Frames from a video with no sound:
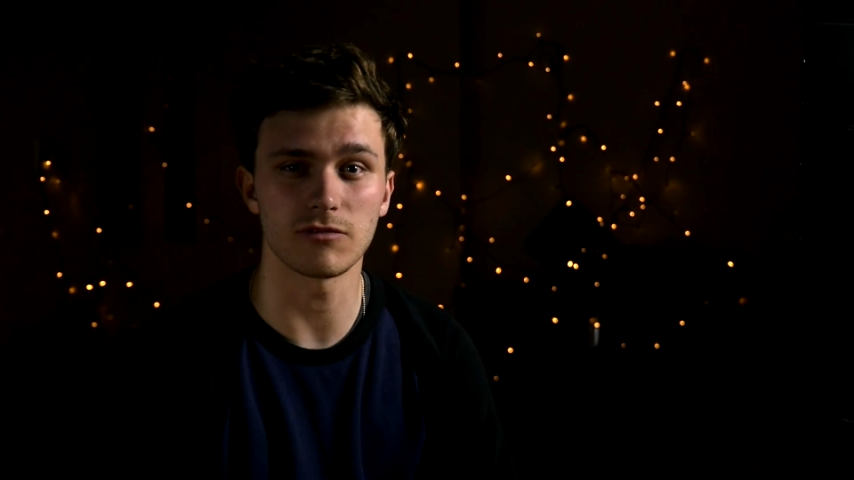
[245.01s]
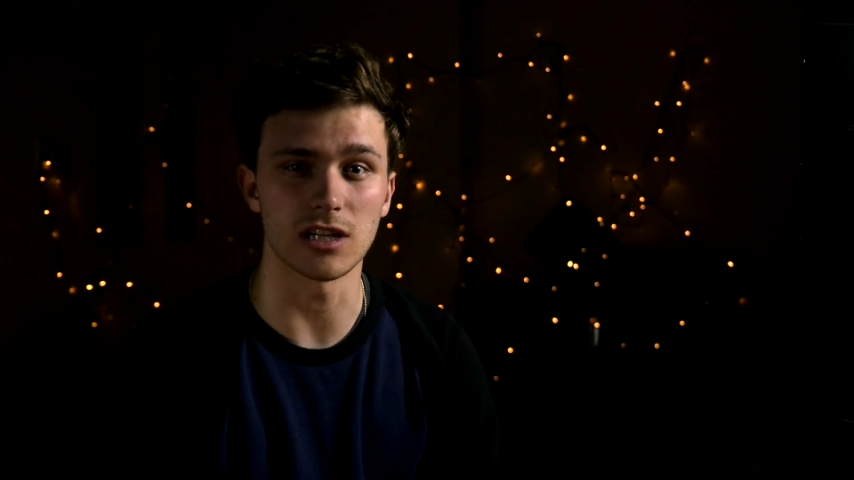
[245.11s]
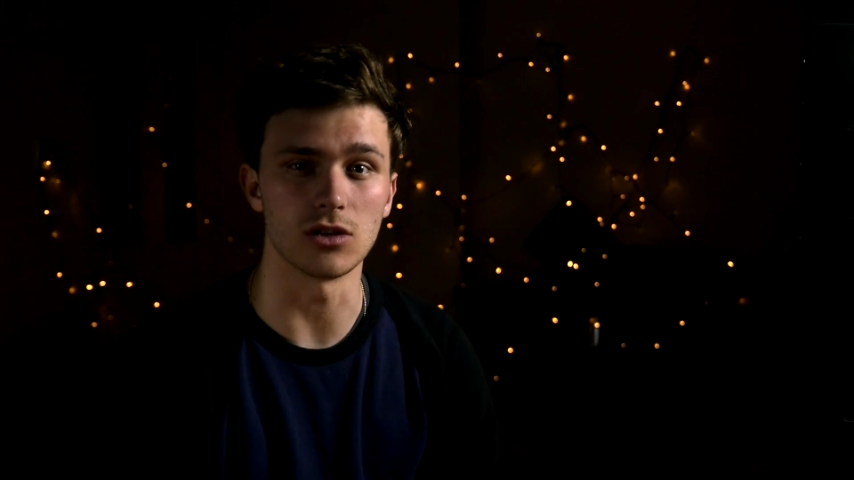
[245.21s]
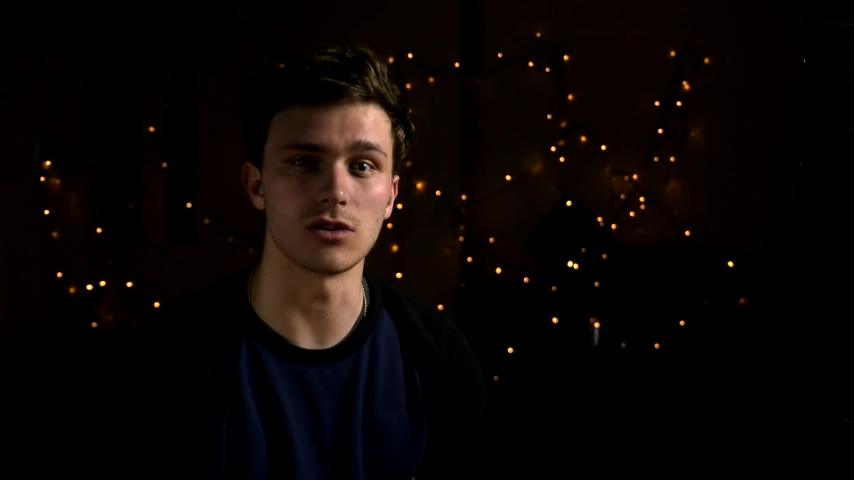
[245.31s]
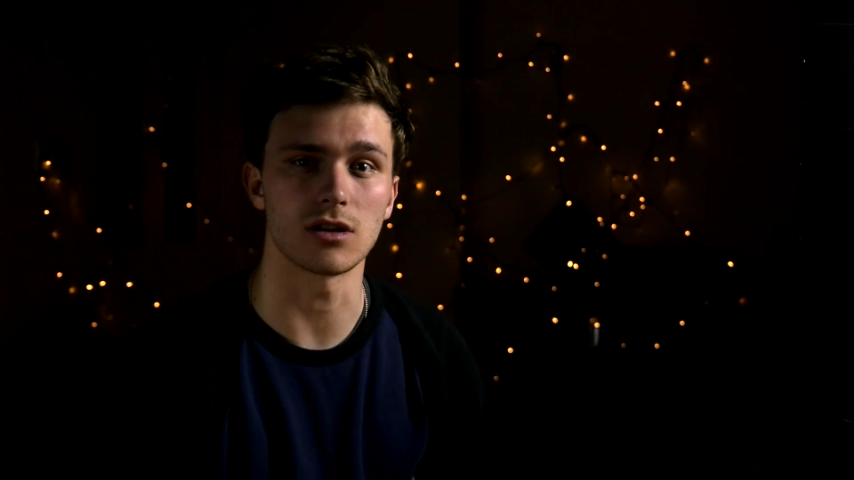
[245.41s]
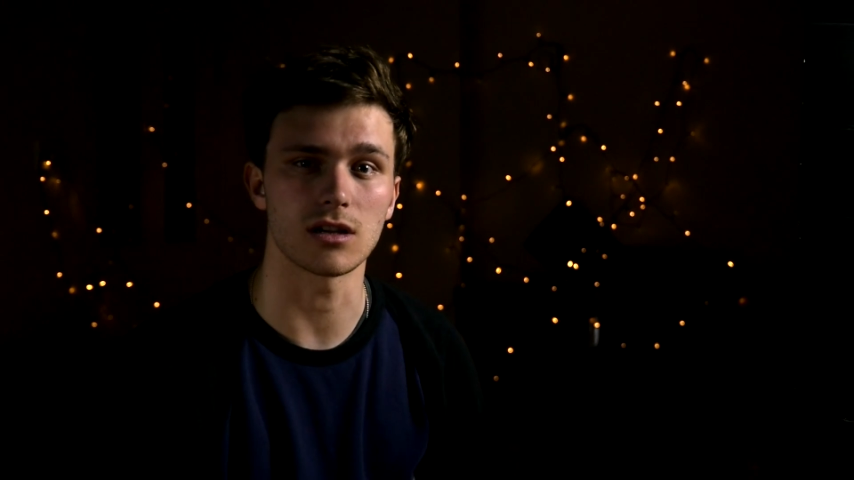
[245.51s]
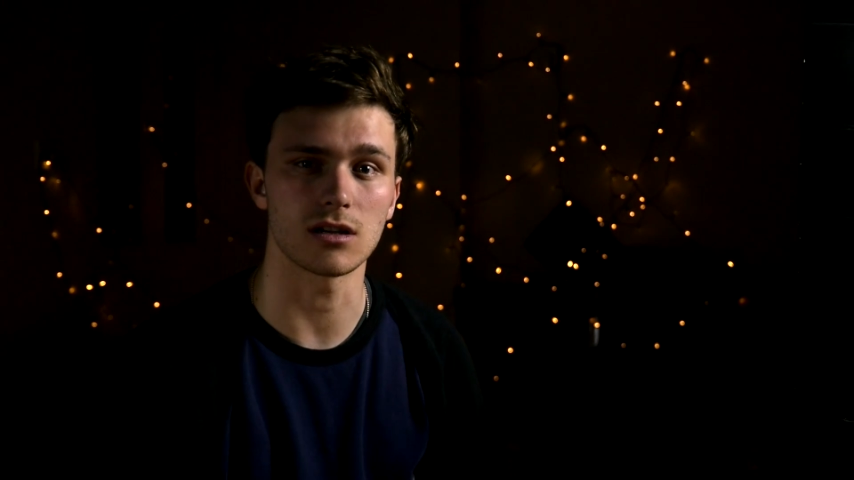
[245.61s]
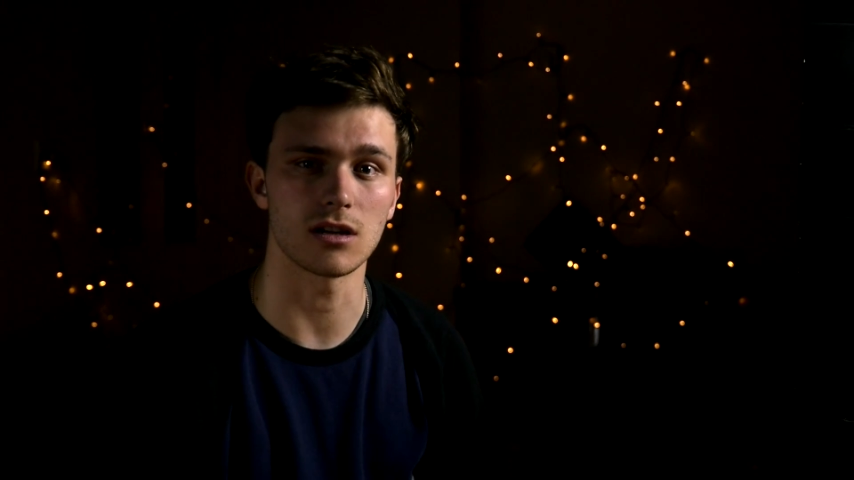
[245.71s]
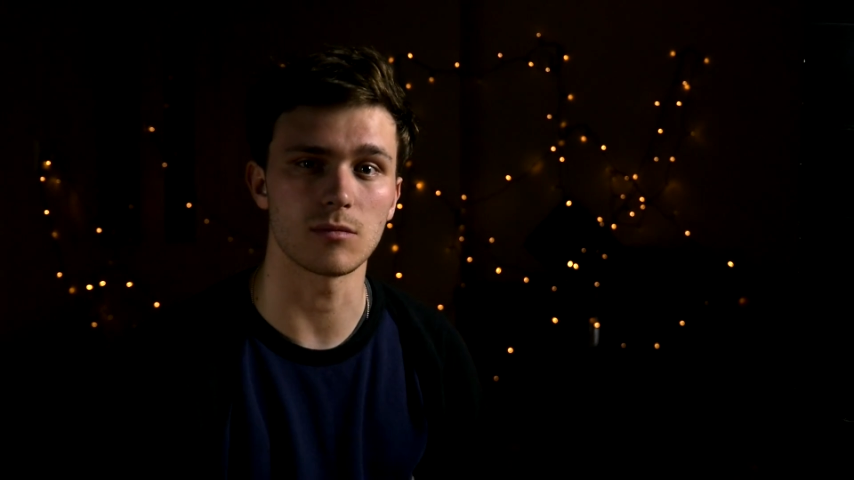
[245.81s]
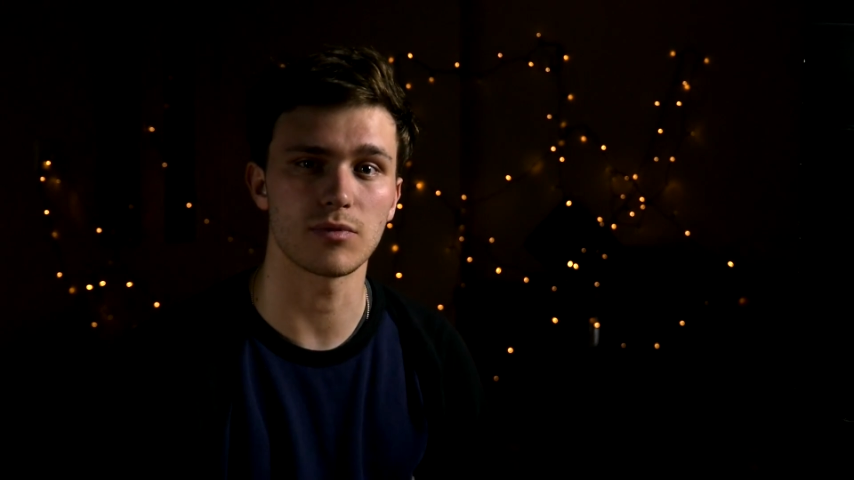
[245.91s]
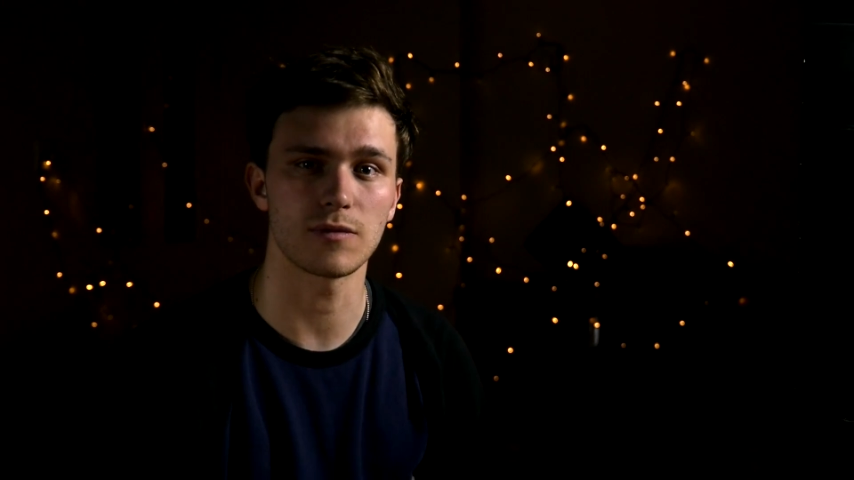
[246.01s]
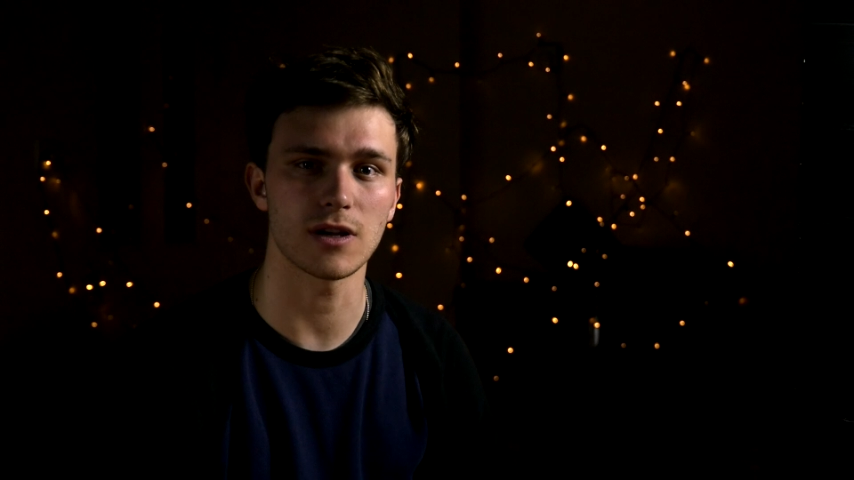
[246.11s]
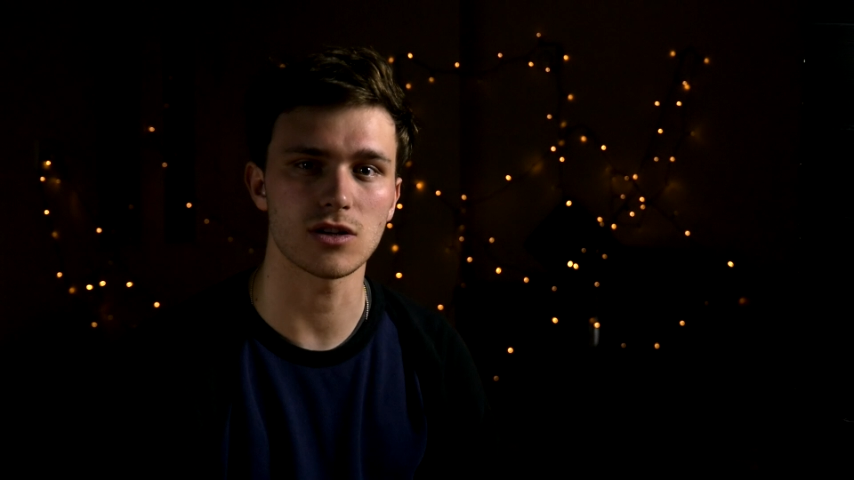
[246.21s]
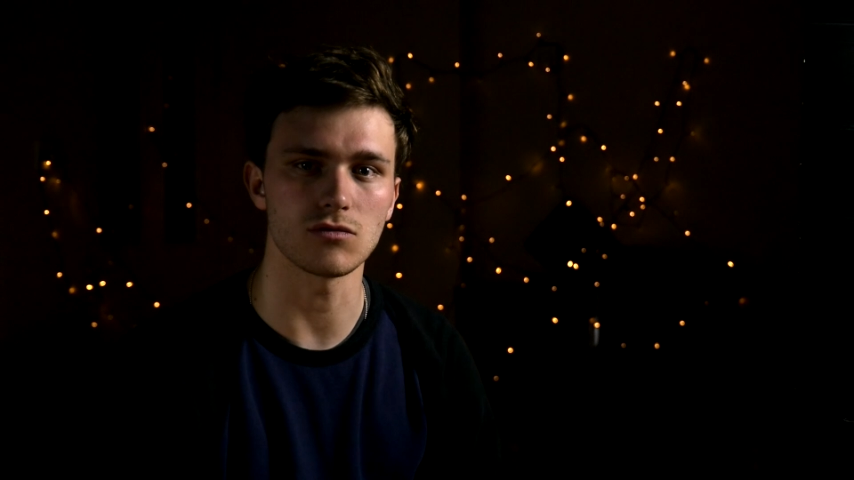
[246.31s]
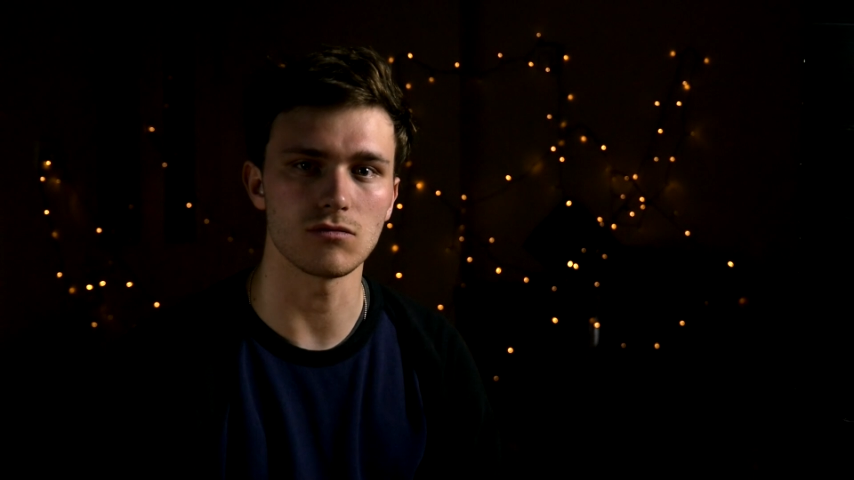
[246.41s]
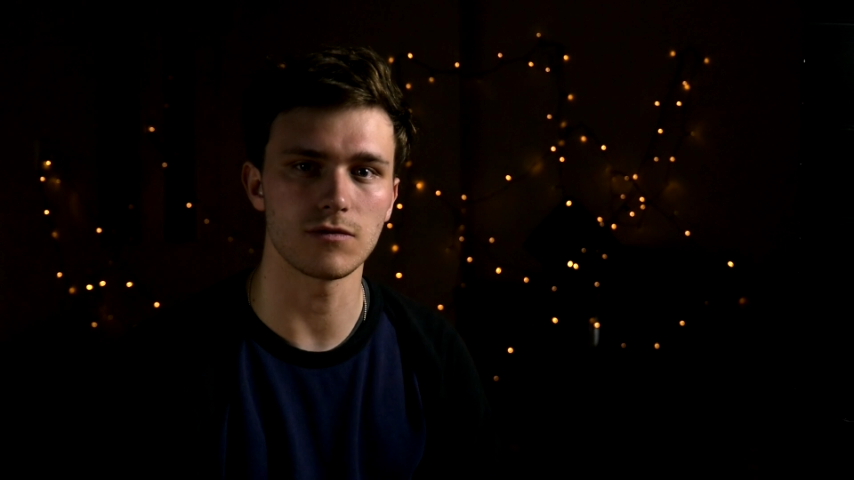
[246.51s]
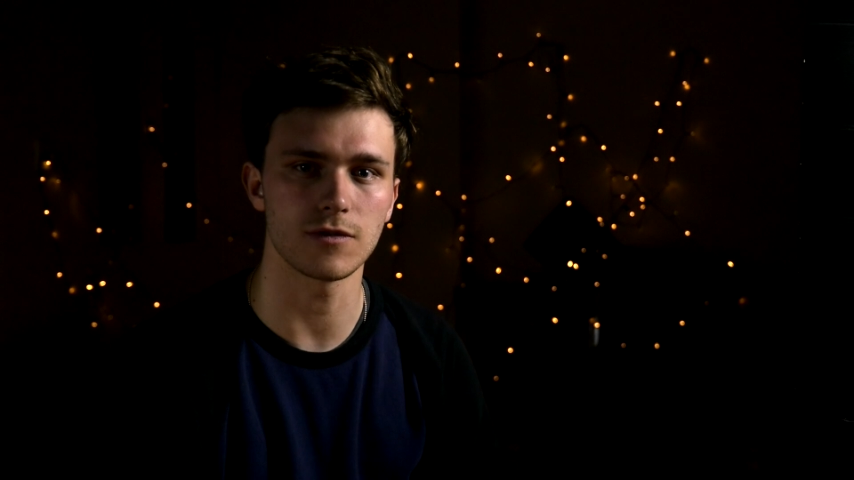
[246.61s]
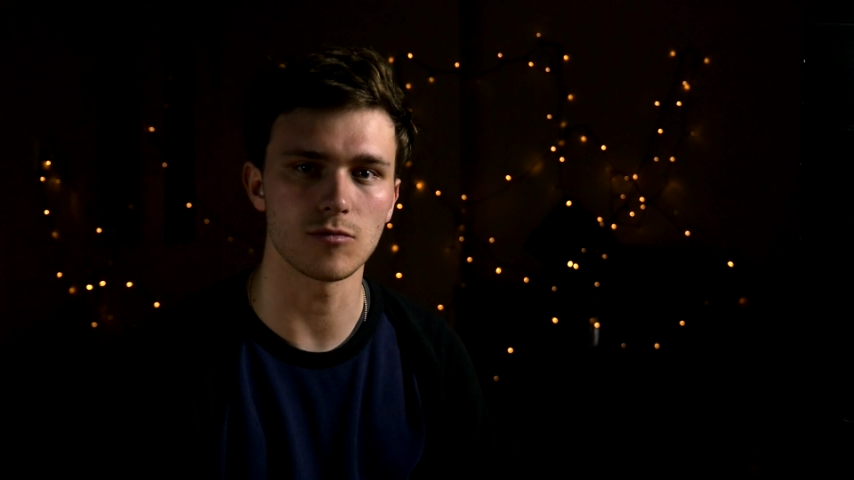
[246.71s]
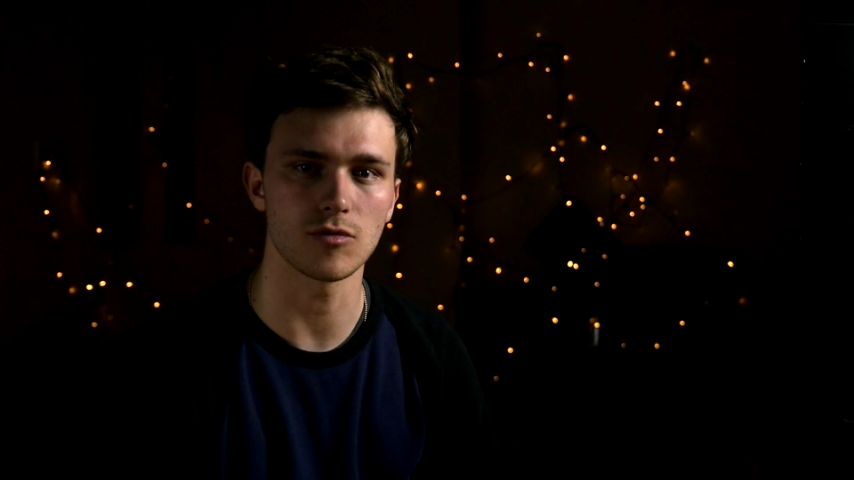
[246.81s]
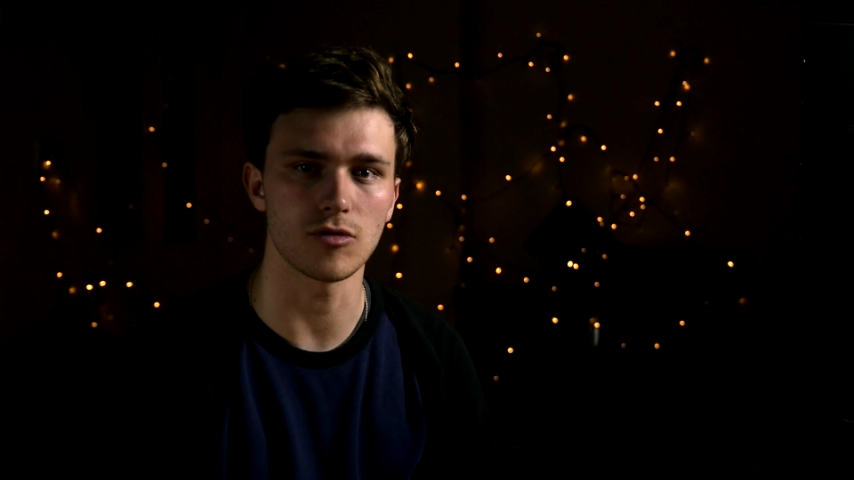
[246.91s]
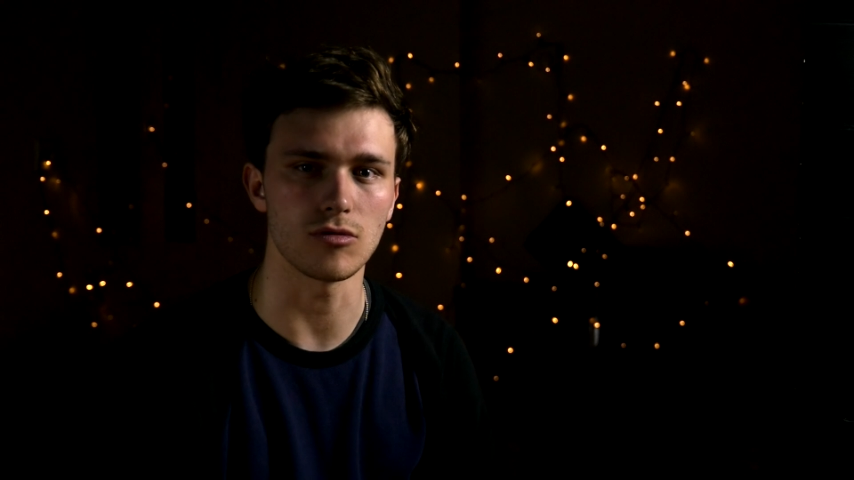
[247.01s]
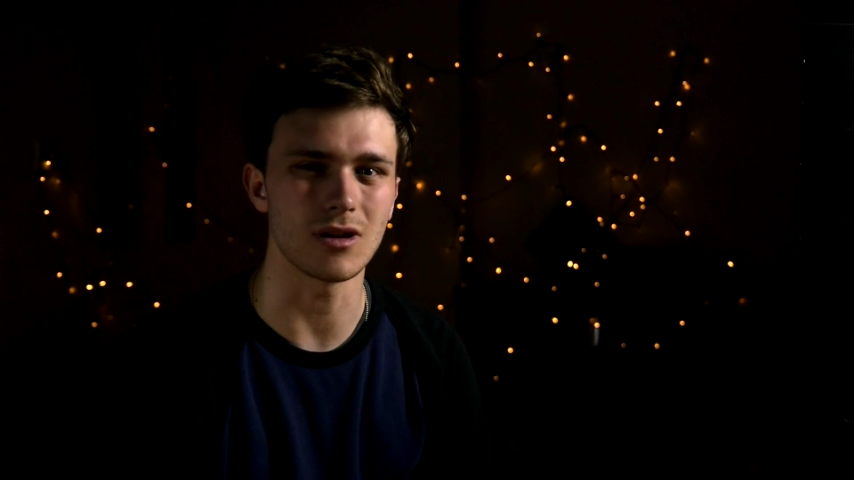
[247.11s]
really looked like a kind of professional film crew,